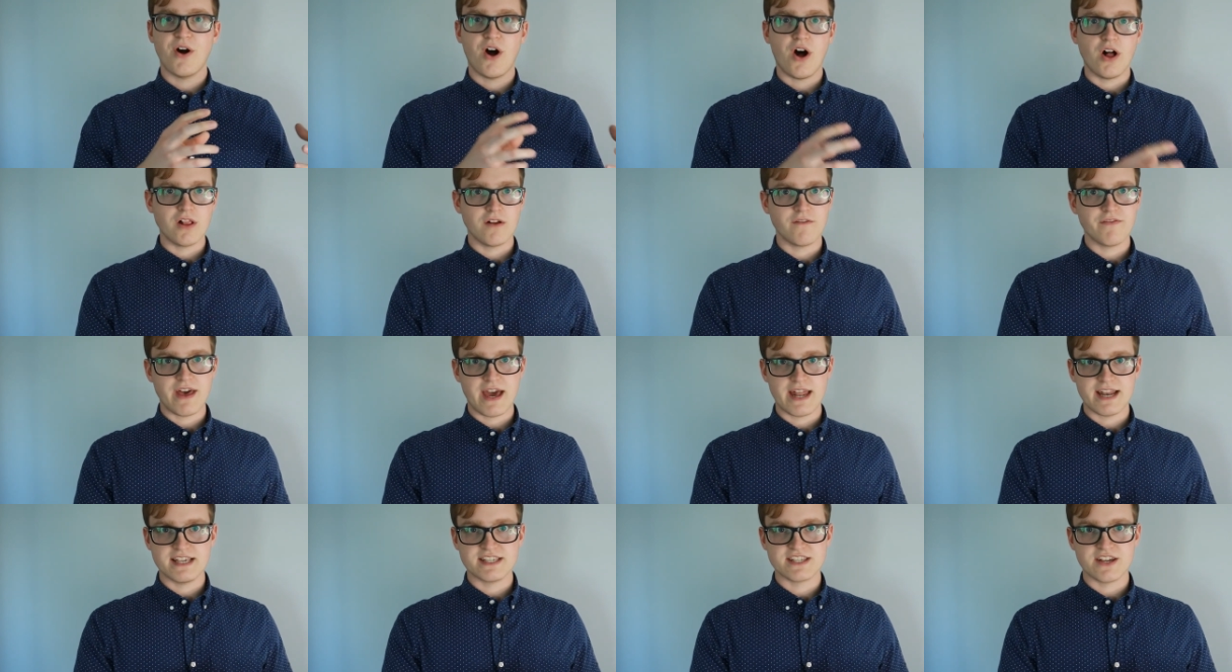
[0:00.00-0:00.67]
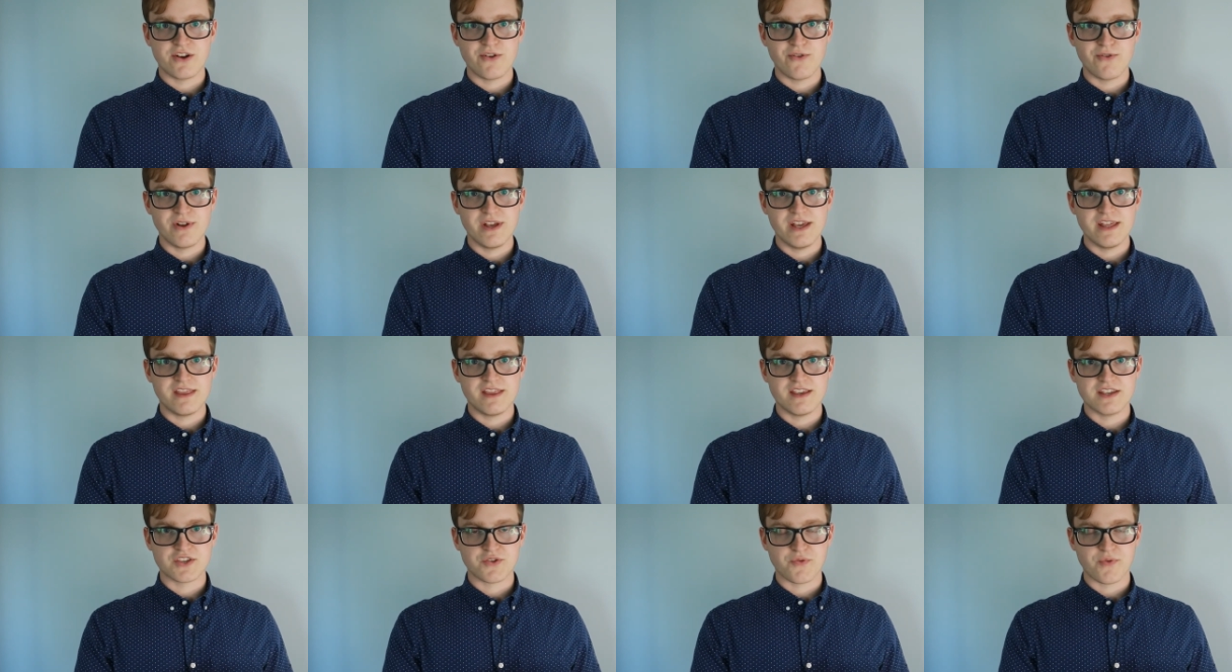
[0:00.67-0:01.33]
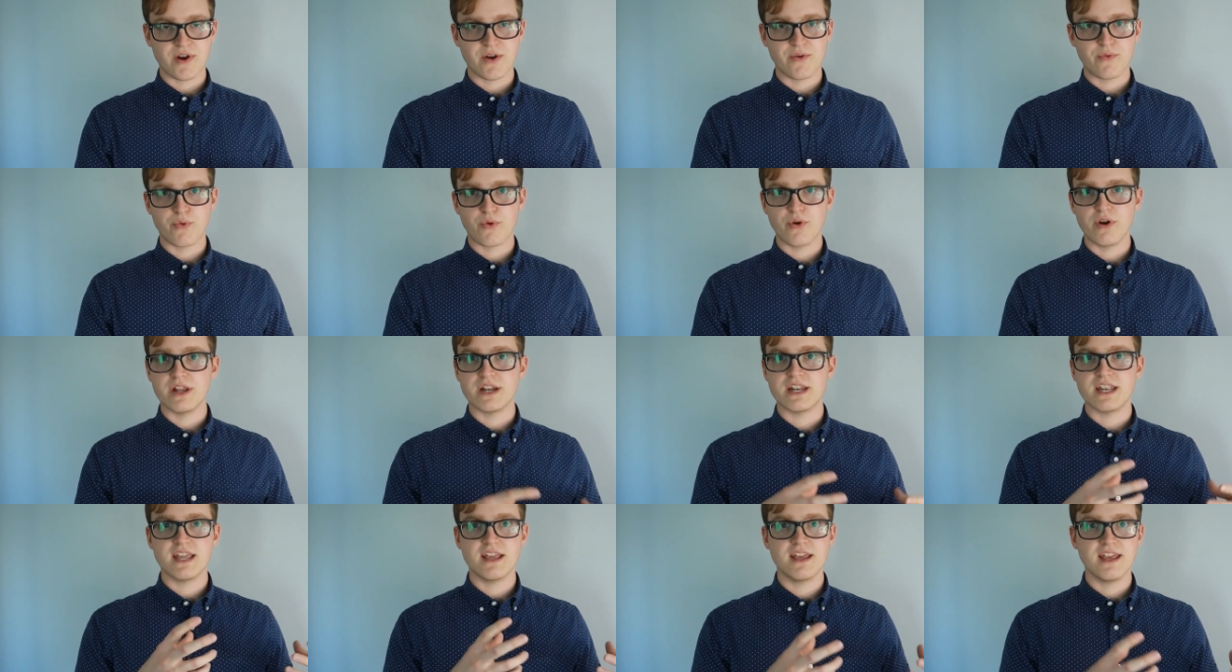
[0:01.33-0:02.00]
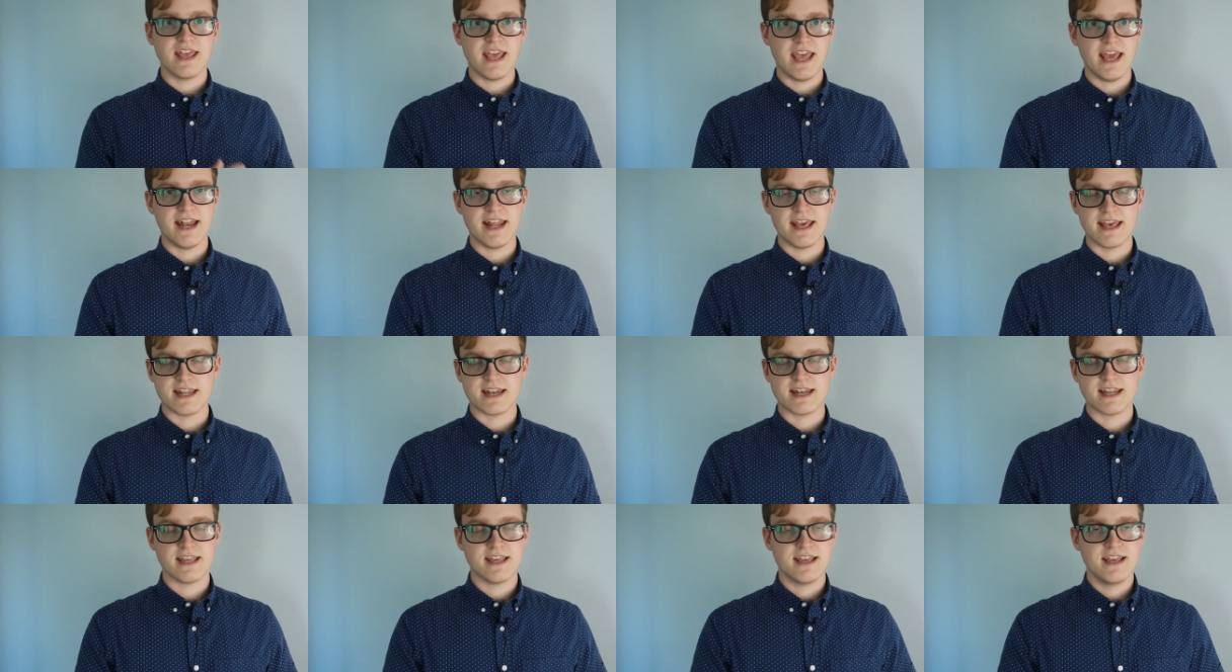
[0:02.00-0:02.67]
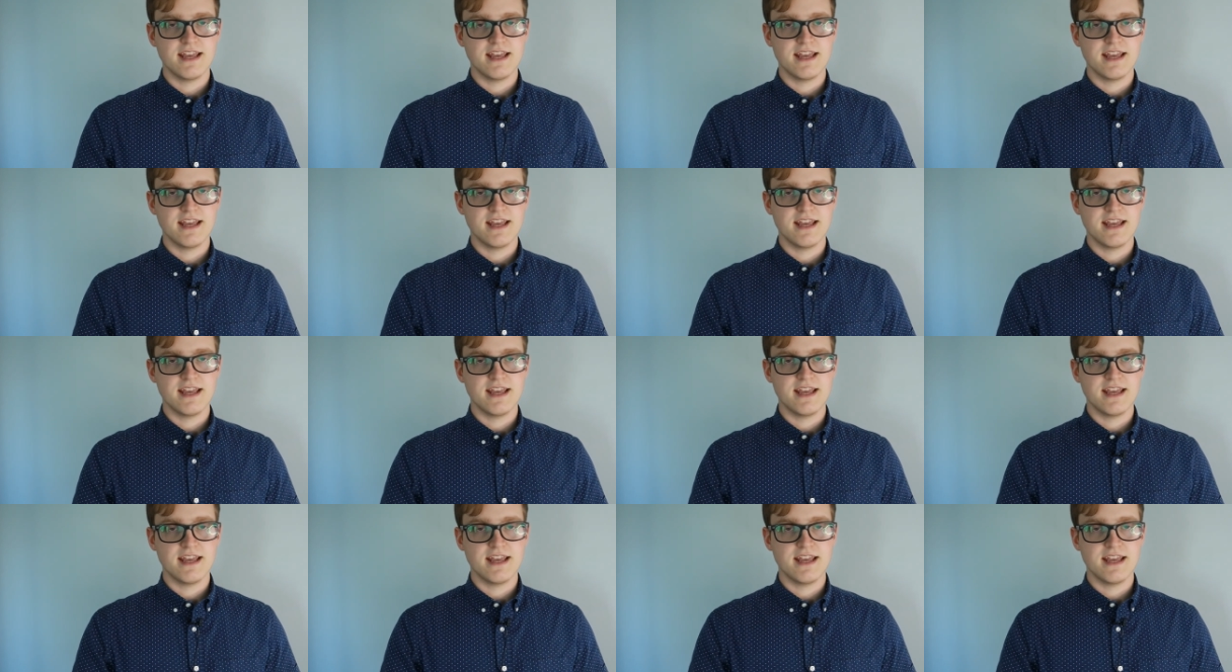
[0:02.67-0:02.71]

all of that is underneath the square root in it